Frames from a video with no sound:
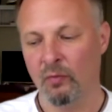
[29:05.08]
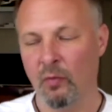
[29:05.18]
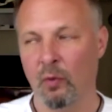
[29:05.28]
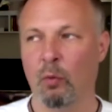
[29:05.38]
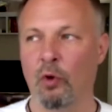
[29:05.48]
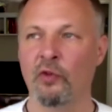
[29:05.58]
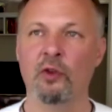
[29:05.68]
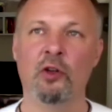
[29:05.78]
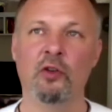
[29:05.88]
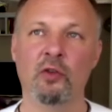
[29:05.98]

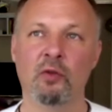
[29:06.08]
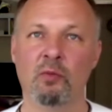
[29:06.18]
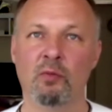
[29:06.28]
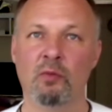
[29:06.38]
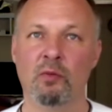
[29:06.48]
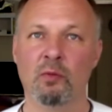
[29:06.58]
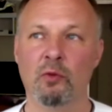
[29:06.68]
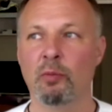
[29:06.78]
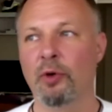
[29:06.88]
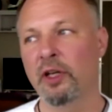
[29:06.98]

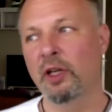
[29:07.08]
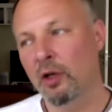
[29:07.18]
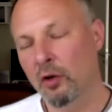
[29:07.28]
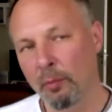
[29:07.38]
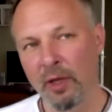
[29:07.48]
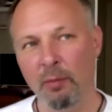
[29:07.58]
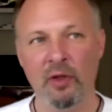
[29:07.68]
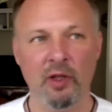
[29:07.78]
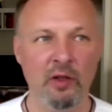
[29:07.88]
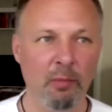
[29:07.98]
was breaking a
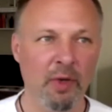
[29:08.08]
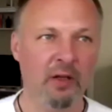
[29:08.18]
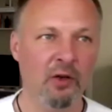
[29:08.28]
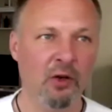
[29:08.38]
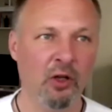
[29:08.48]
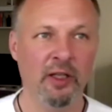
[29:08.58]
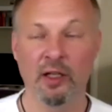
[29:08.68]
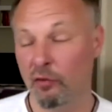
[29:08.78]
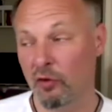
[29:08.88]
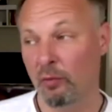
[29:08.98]
commitment that he made earlier,
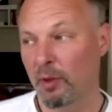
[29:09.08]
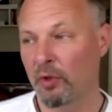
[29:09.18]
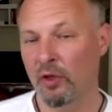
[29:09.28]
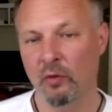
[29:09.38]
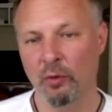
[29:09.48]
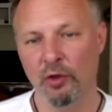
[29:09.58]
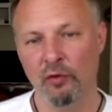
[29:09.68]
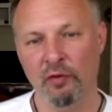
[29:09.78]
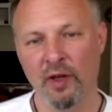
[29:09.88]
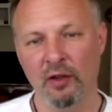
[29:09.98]
if commitment is one of
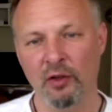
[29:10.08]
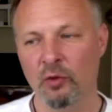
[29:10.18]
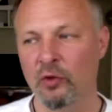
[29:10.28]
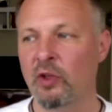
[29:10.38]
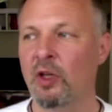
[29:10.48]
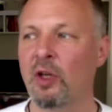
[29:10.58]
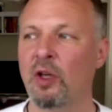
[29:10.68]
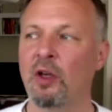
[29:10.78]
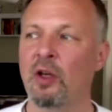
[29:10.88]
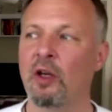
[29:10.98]
your values,
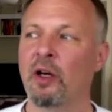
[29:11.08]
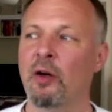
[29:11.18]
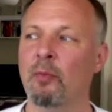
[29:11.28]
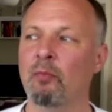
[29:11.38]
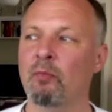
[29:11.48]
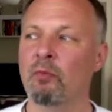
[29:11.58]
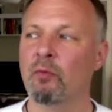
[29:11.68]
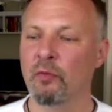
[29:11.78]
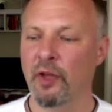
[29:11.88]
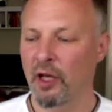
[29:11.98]

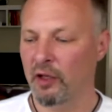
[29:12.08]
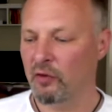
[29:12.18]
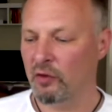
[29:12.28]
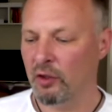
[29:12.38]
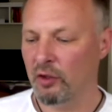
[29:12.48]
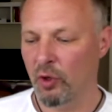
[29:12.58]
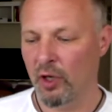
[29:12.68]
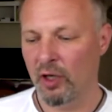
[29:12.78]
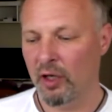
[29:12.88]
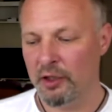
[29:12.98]
that
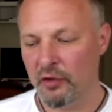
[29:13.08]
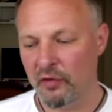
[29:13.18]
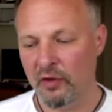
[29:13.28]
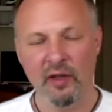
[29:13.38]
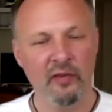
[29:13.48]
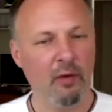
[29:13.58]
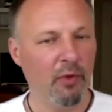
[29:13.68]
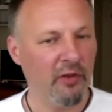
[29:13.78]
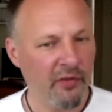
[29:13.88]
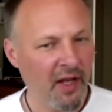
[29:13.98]
you just take
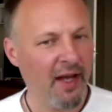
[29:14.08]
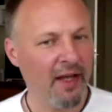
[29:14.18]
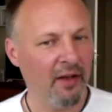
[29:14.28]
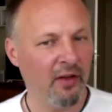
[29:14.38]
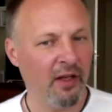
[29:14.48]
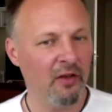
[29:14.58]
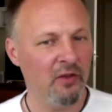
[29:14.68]
someone aside and